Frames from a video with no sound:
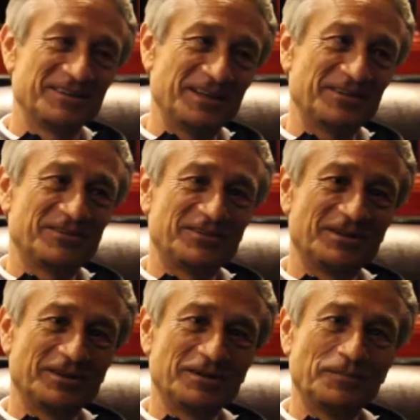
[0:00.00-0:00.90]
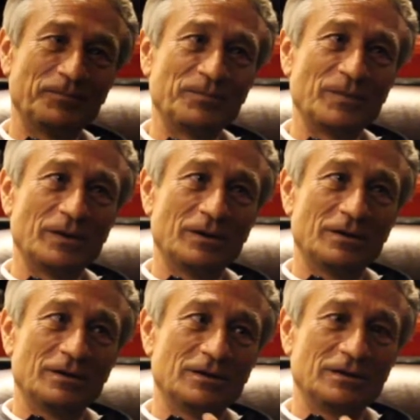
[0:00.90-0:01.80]
That uh,
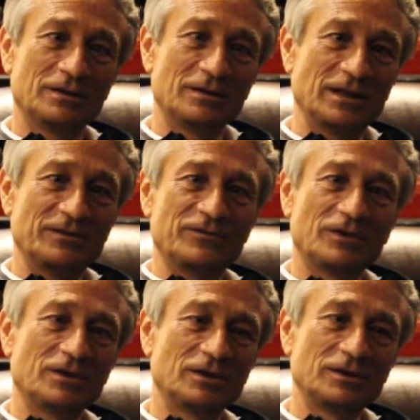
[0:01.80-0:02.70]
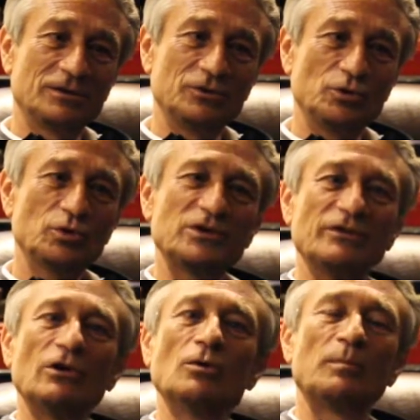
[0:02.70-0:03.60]
that uh, you could
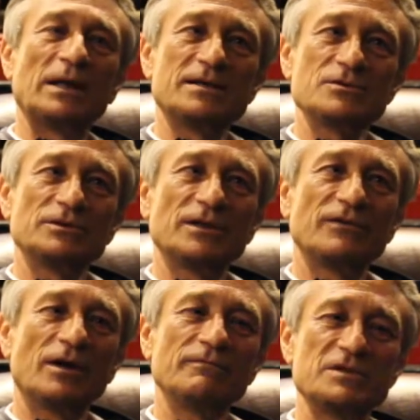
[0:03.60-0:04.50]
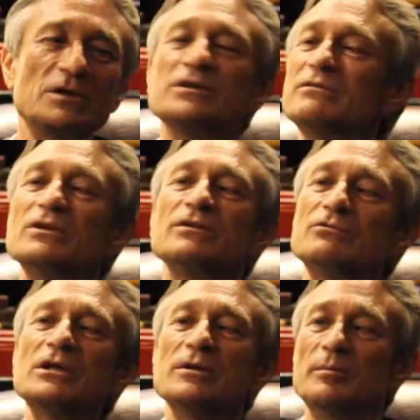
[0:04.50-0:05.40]
develop players on that time without even a
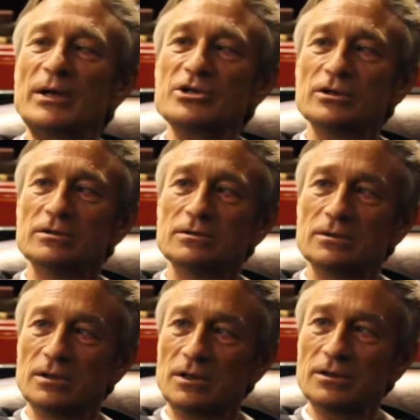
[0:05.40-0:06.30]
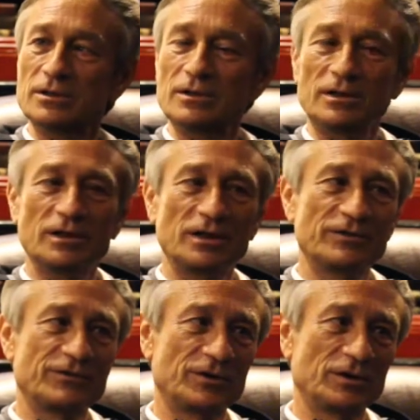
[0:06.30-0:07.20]
really pressure and uh,
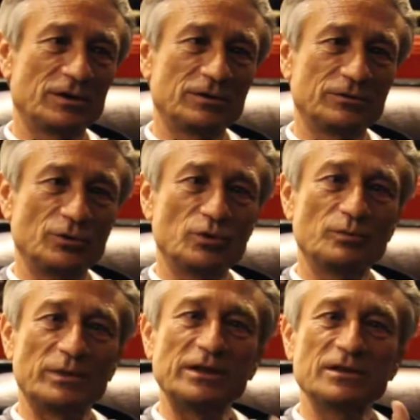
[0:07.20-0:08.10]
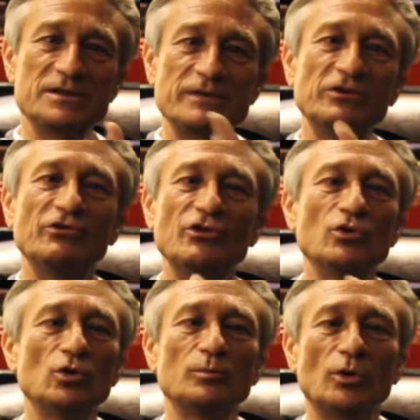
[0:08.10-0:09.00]
and uh, you could bring a
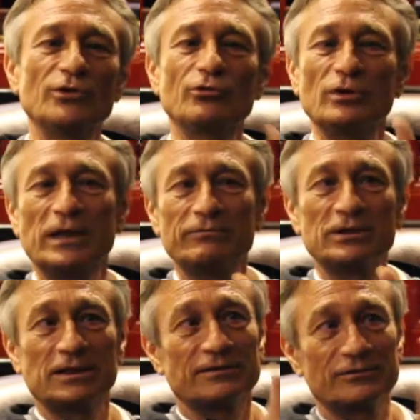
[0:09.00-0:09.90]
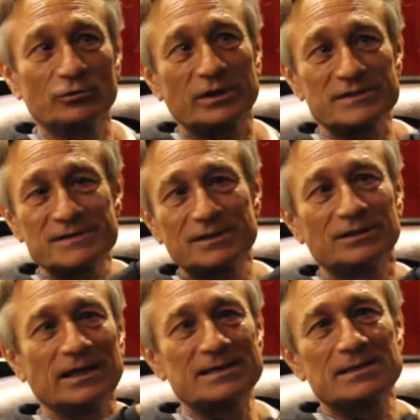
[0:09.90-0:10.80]
17-year-old boy to a level that you can see
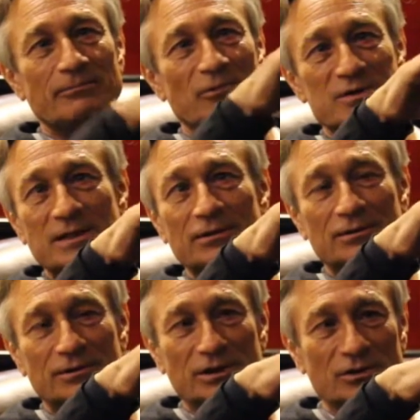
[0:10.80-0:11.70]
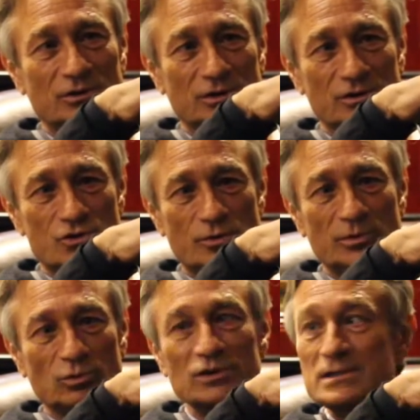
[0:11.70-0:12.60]
the next step was done in the, in the
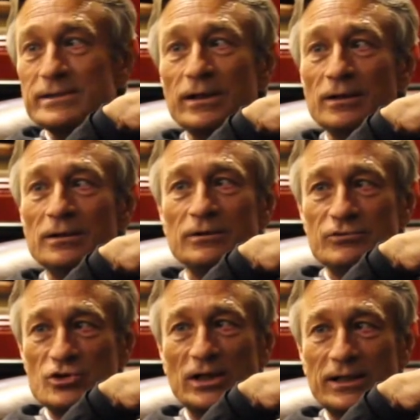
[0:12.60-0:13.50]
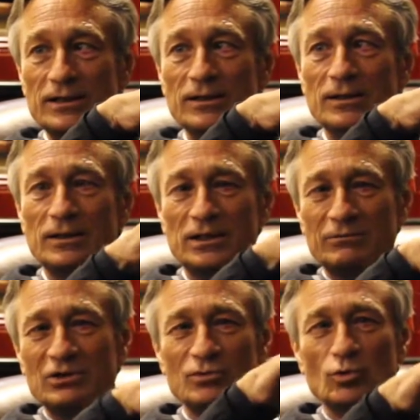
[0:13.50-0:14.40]
German Bundesliga, Schalke. He
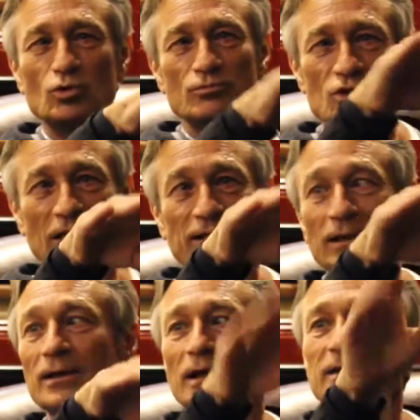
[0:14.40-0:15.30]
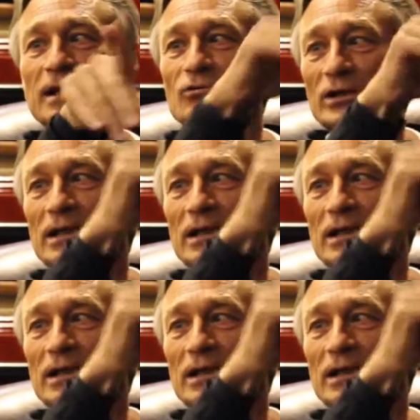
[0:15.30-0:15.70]
went to Bochum, Schalke, and then to